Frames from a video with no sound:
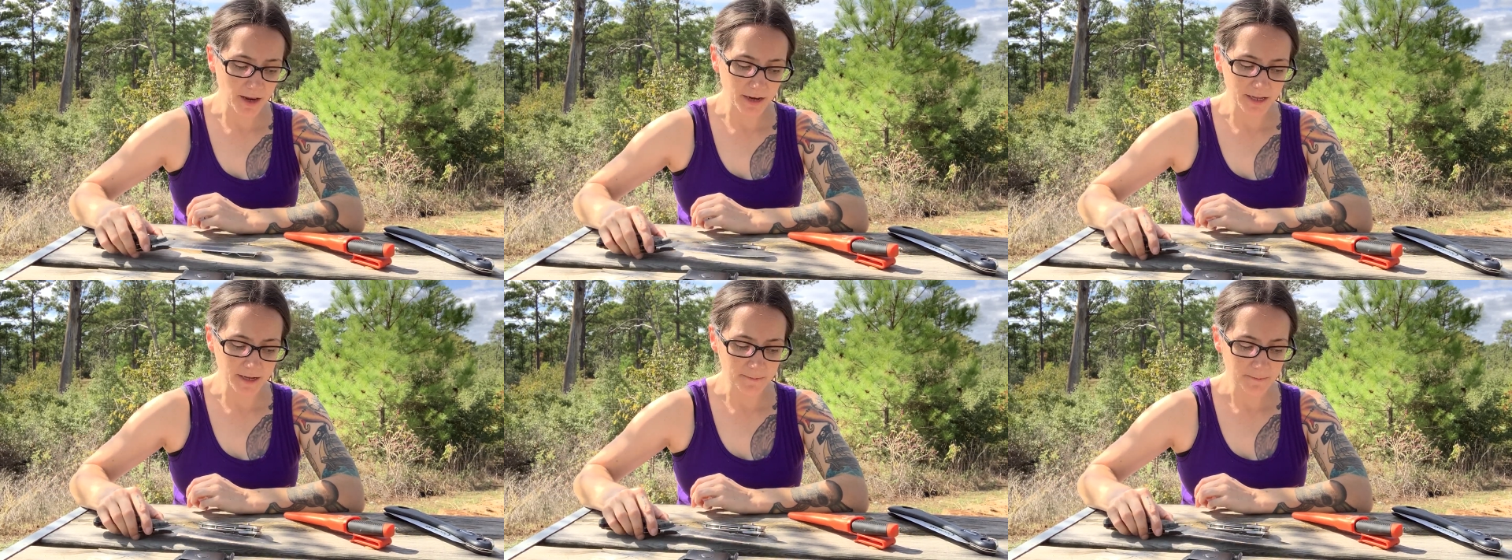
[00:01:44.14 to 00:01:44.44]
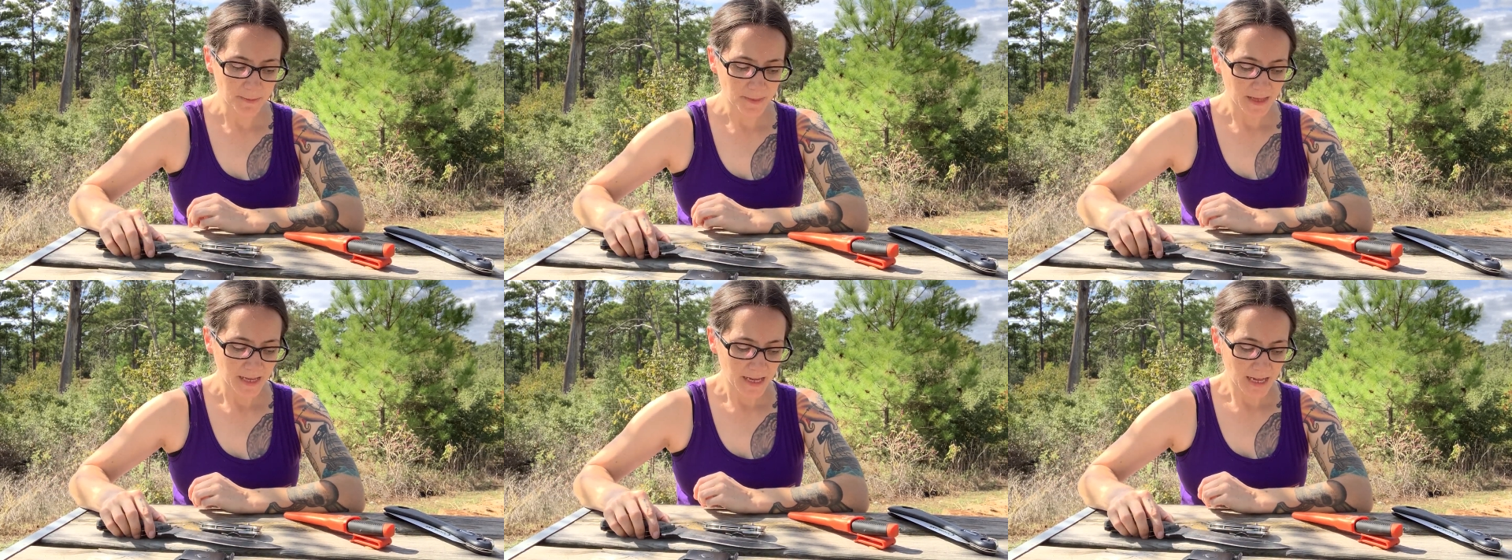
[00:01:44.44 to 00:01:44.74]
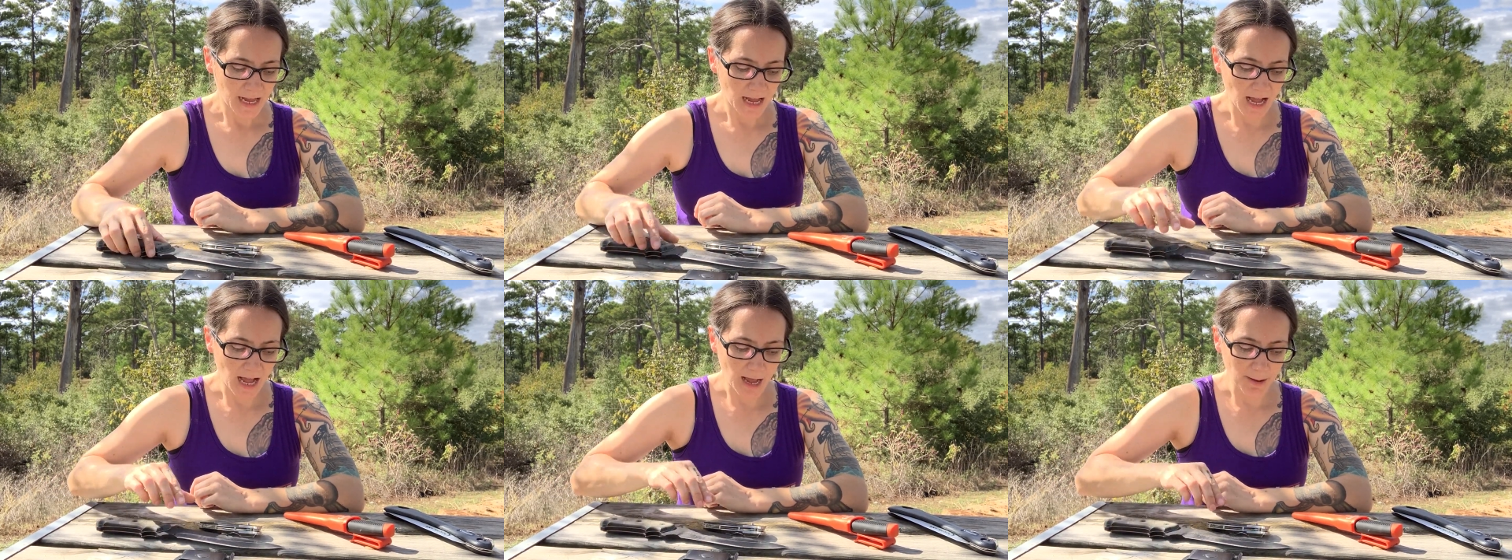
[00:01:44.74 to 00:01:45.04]
it.
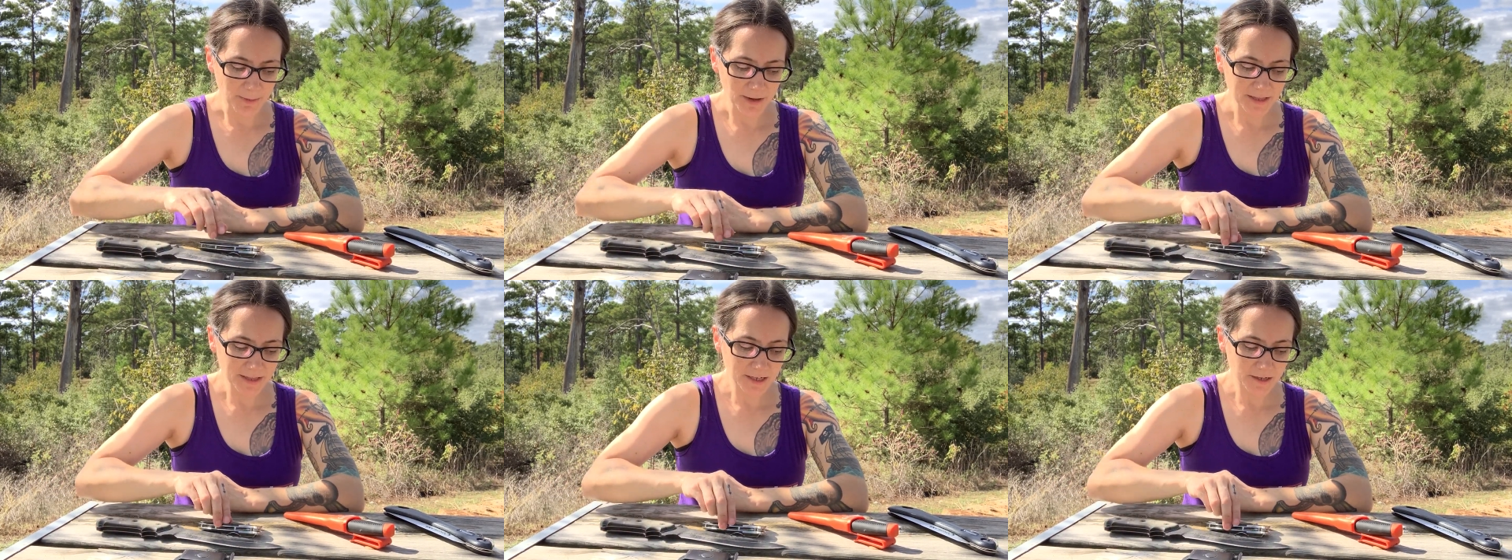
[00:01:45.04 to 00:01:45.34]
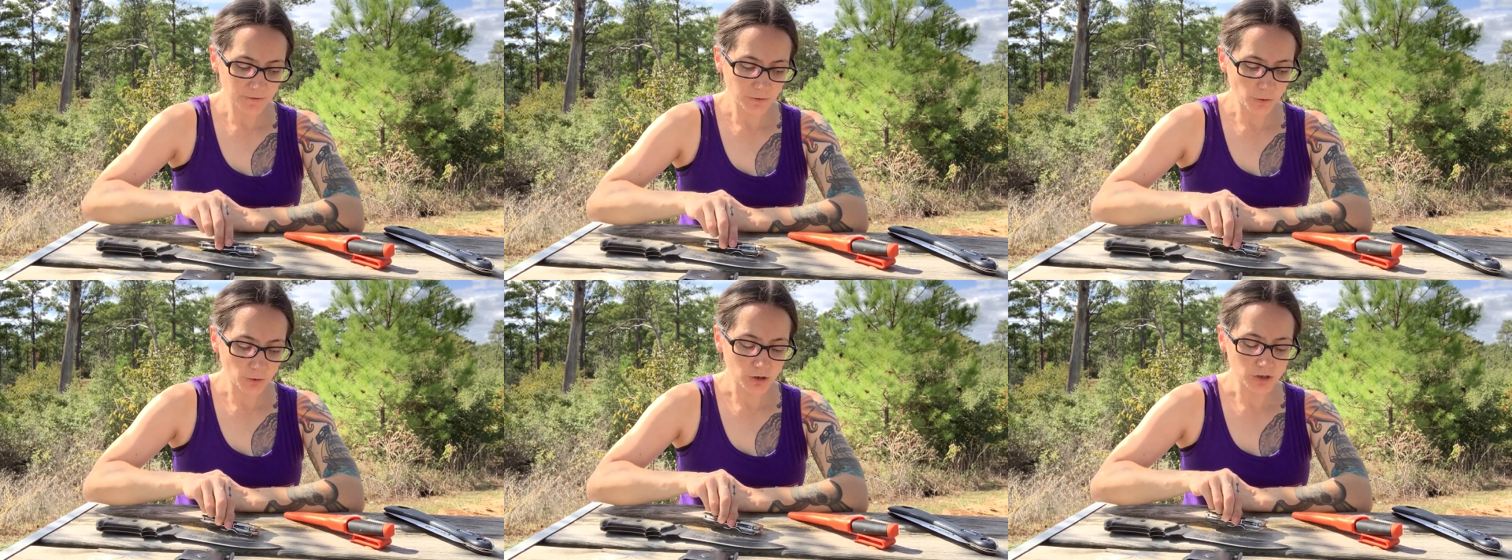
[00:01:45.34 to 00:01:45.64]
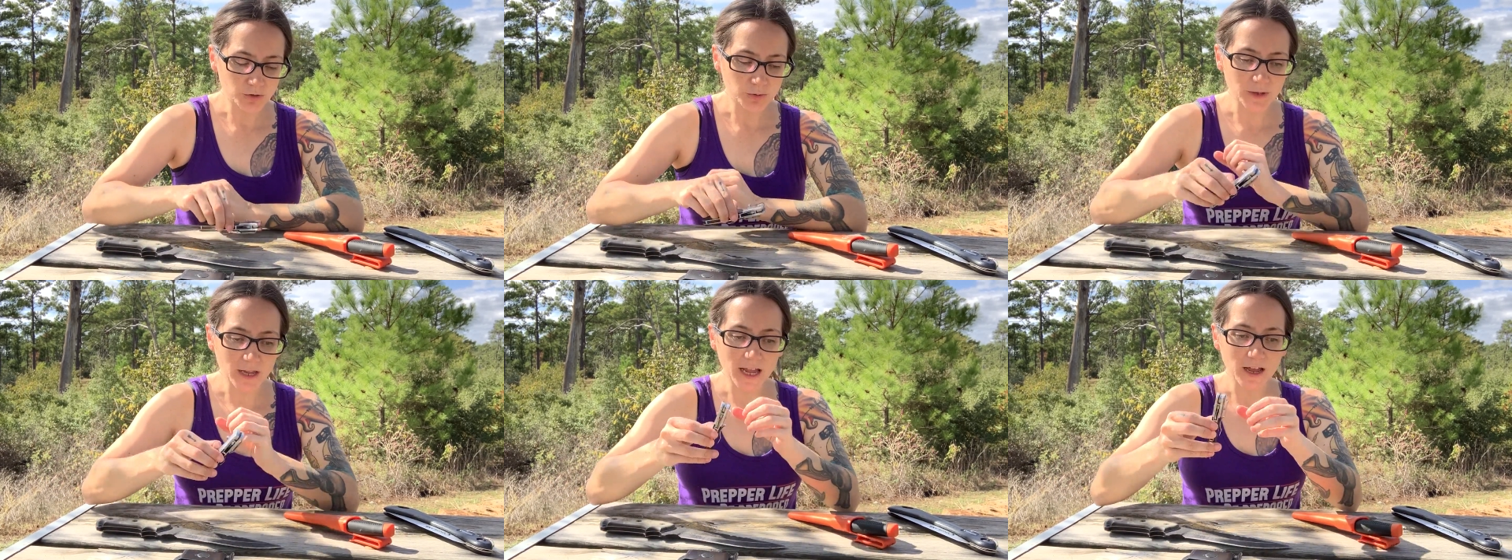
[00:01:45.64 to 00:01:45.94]
Um, and then of
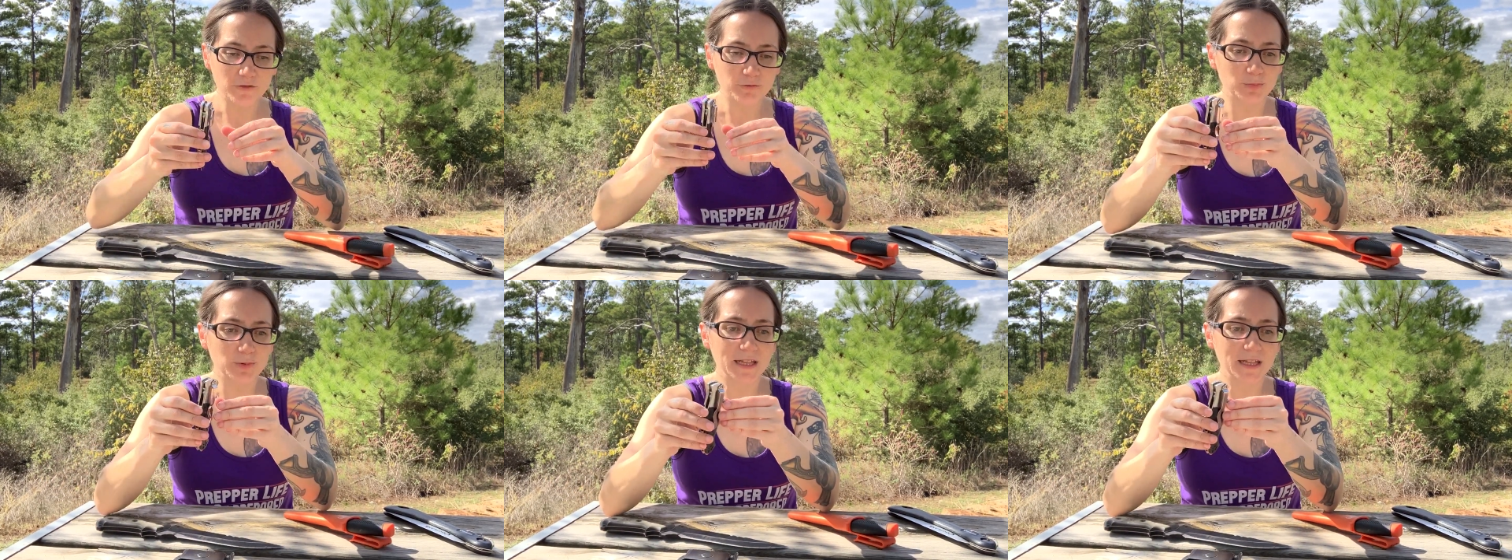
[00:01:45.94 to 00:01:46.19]
course we have